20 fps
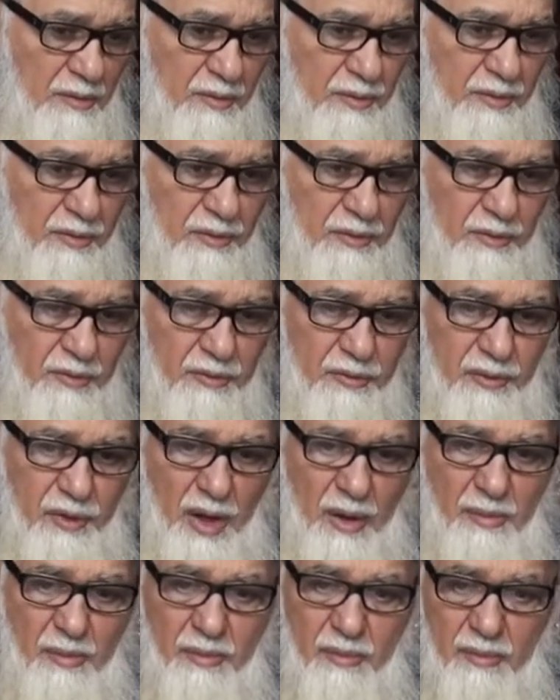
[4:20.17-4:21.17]

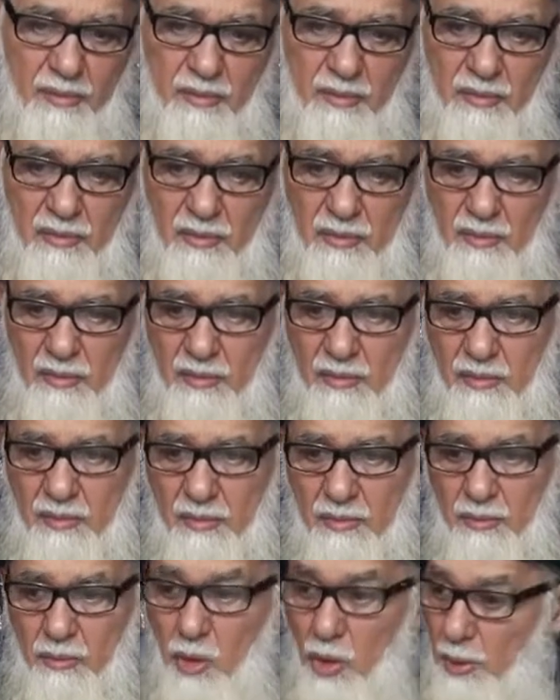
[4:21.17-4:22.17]
from
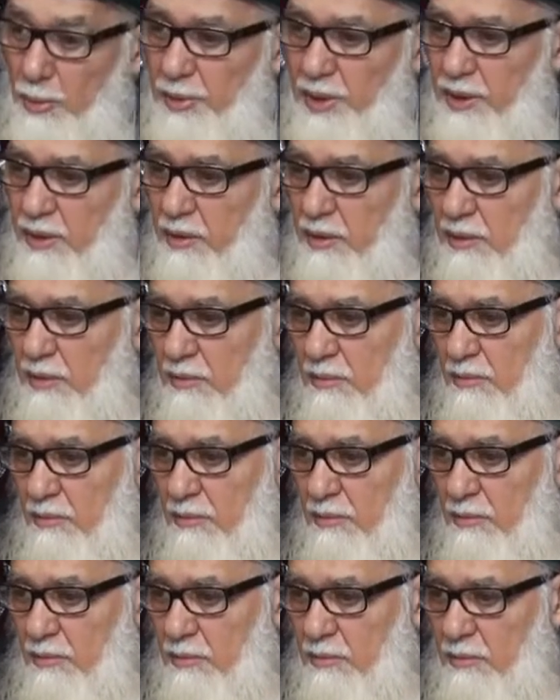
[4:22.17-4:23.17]
mu'min,
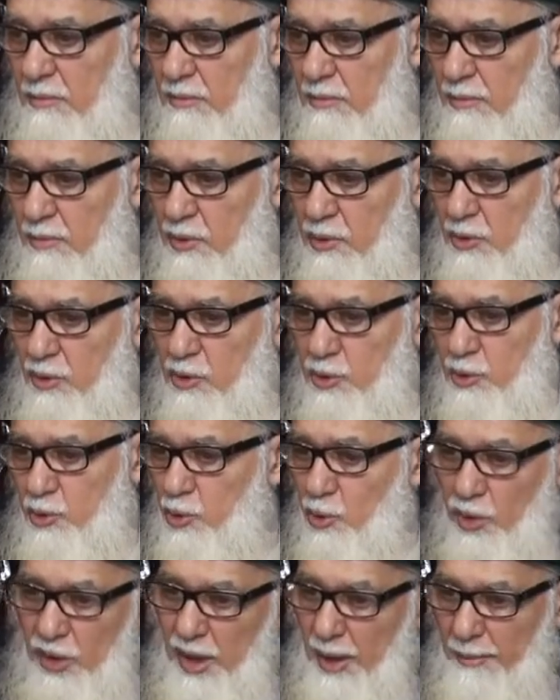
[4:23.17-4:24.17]
because
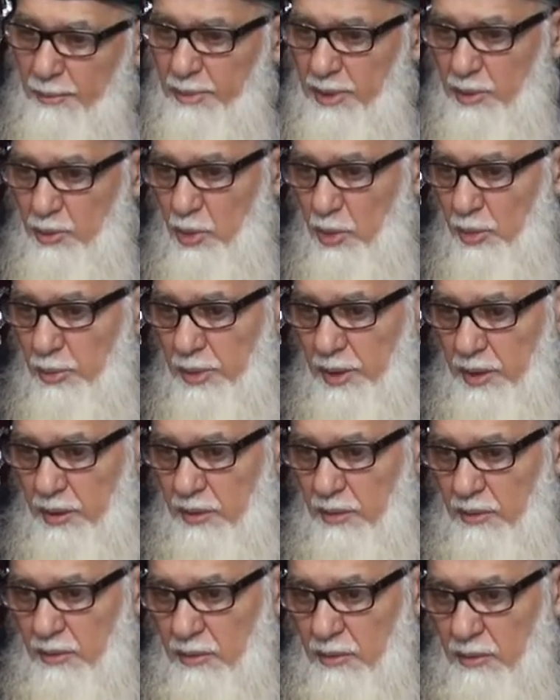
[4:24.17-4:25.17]
two can be mu'min,
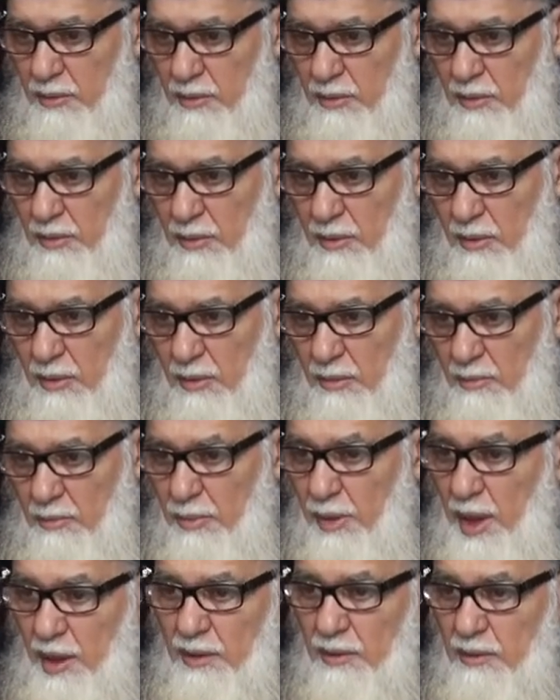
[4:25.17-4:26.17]

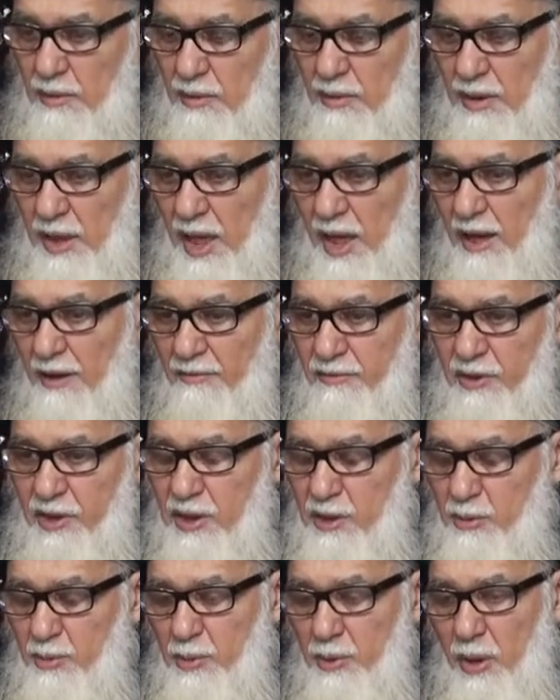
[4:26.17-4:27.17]
but they have
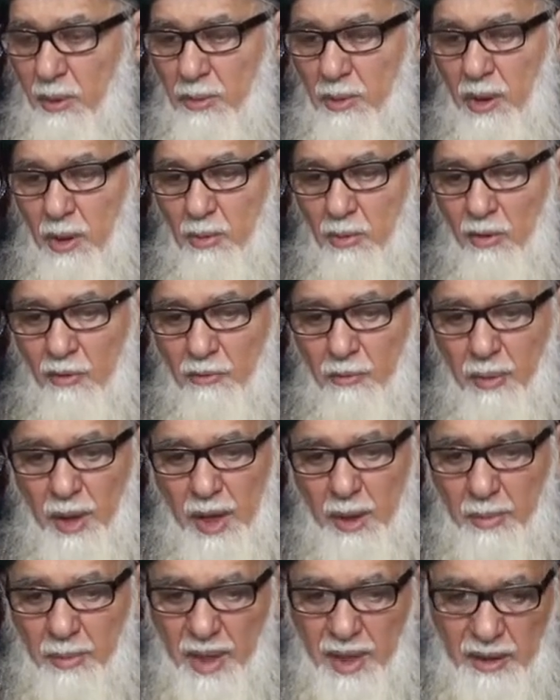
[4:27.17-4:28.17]
this problem of
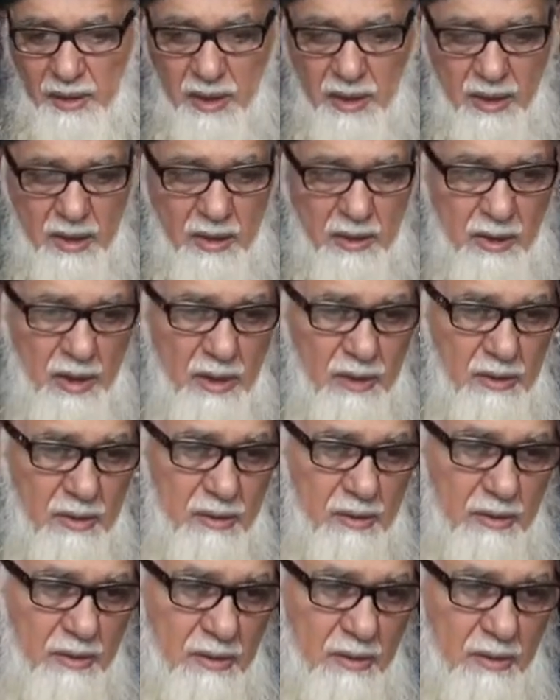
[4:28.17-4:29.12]
backbiting each other.